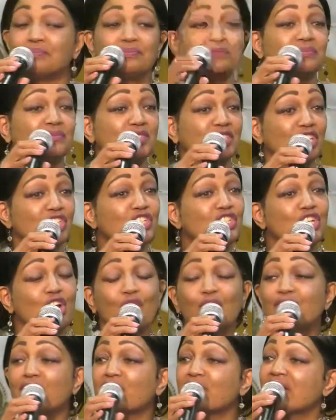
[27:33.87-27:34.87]
To
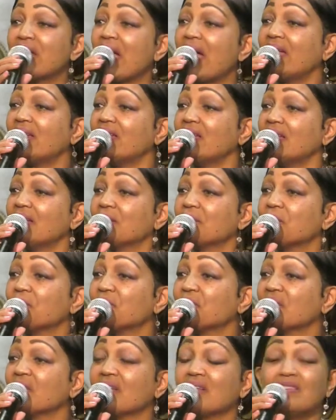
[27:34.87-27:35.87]
show their
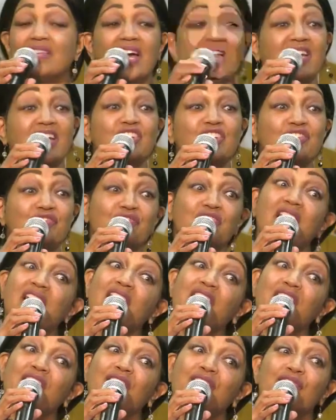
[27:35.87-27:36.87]
daddy that his
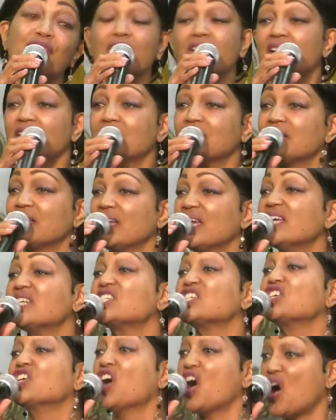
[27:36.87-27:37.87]
favorite is
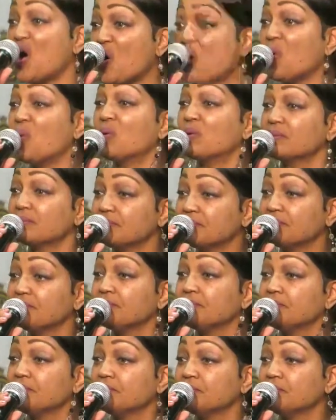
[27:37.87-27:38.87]
gone.
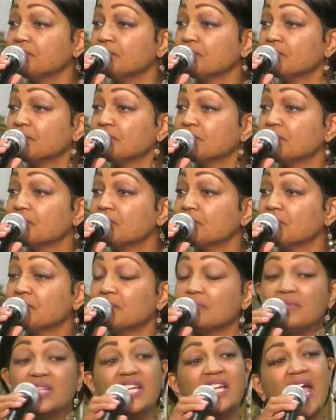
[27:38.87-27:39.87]

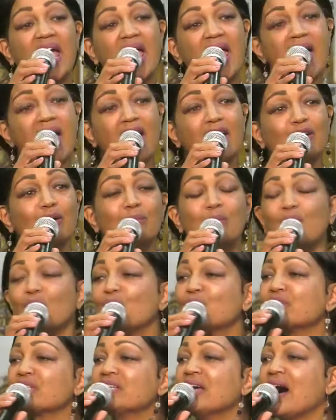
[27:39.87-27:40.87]
The
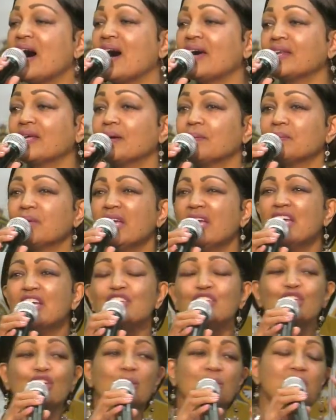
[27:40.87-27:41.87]
animals got him.
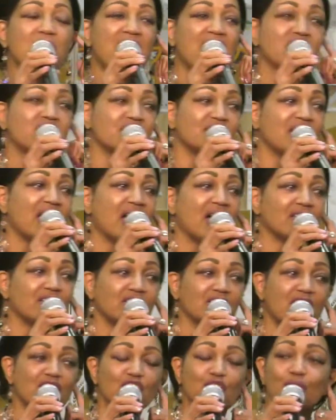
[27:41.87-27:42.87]
Do you imagine that
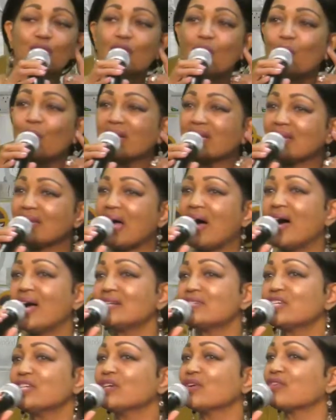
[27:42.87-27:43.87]
you go and lie
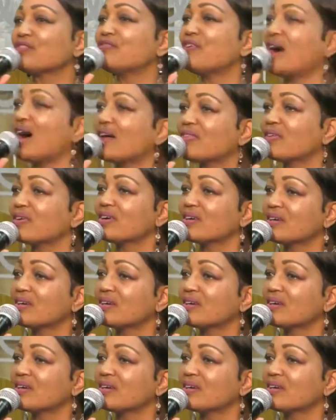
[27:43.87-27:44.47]
to your father?